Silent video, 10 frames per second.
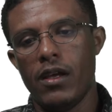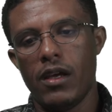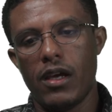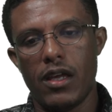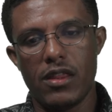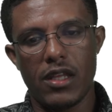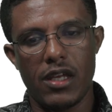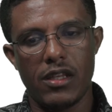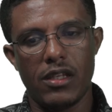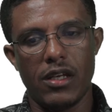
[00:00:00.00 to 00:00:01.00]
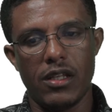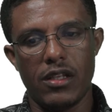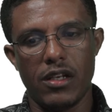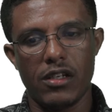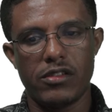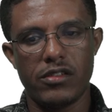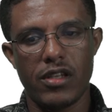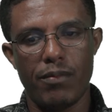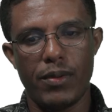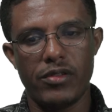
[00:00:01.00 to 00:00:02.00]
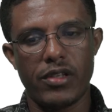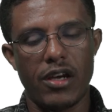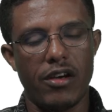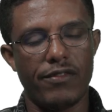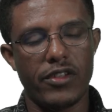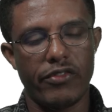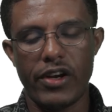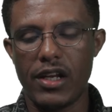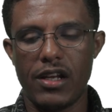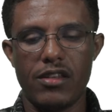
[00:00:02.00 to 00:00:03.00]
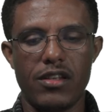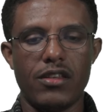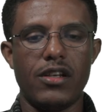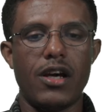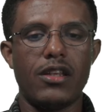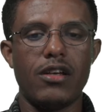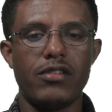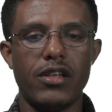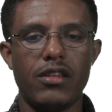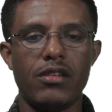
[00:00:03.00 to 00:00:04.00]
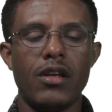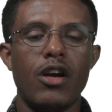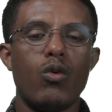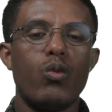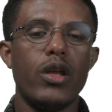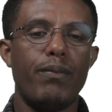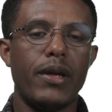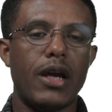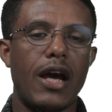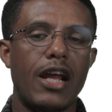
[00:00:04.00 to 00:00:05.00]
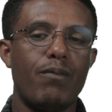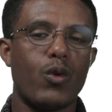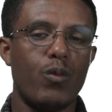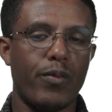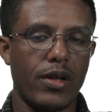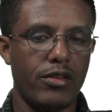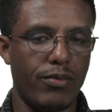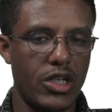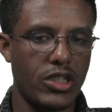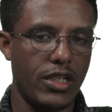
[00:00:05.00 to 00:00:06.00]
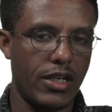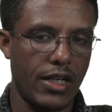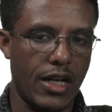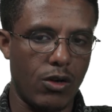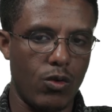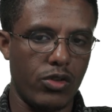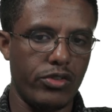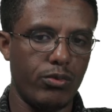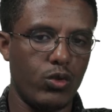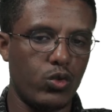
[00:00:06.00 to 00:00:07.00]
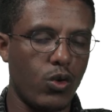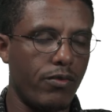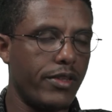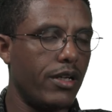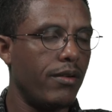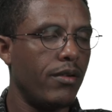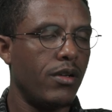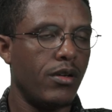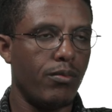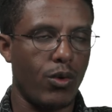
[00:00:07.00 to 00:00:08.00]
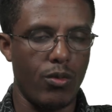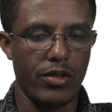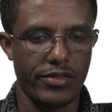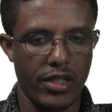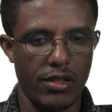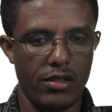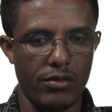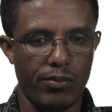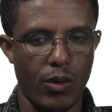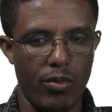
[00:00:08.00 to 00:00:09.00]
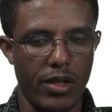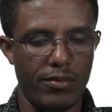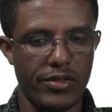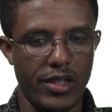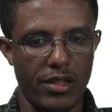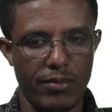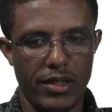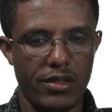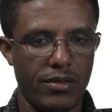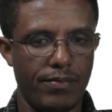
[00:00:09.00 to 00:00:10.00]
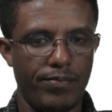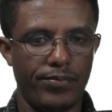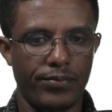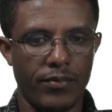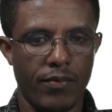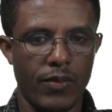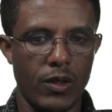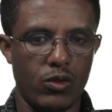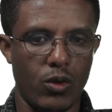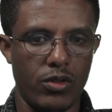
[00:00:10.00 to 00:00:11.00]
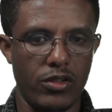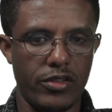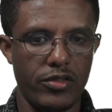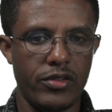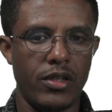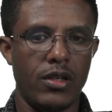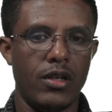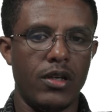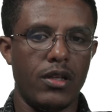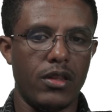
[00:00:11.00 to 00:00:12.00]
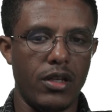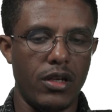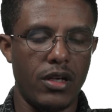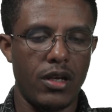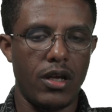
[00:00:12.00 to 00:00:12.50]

And then the next step is after finalizing the data set, we pick an appropriate machine learning algorithm to solve the problem statement. So this is the